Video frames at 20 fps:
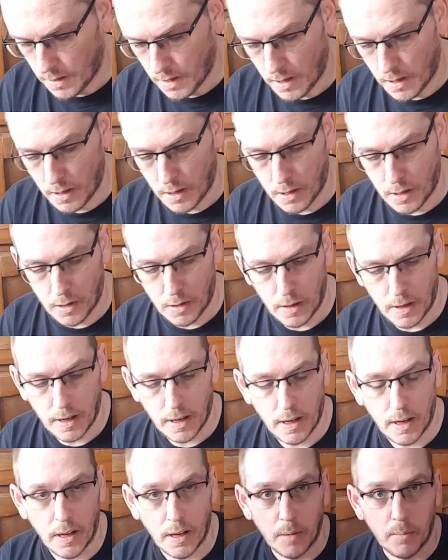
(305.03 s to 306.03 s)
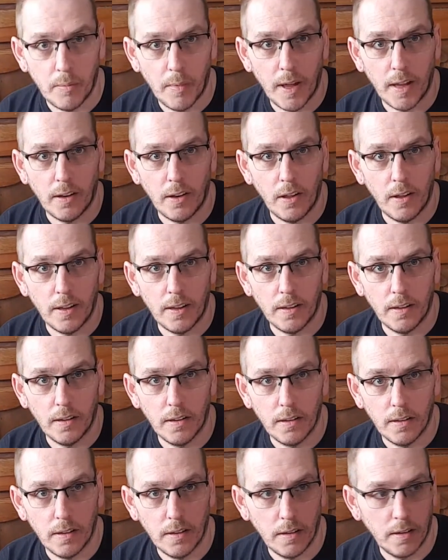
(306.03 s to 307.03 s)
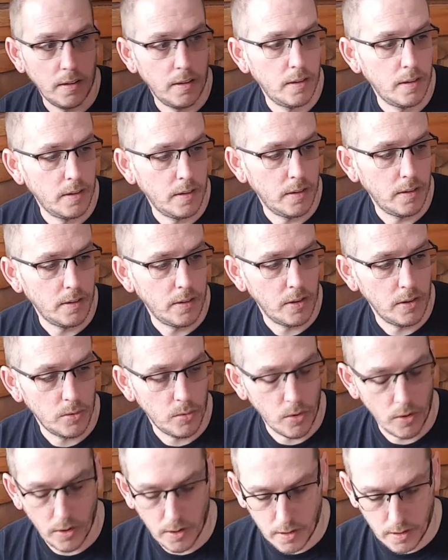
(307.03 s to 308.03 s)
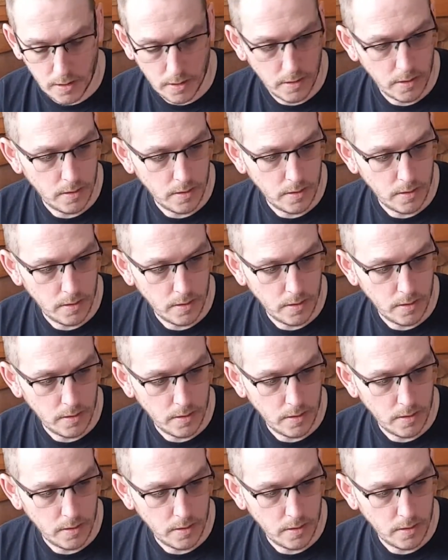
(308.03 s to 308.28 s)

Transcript: A pen light does work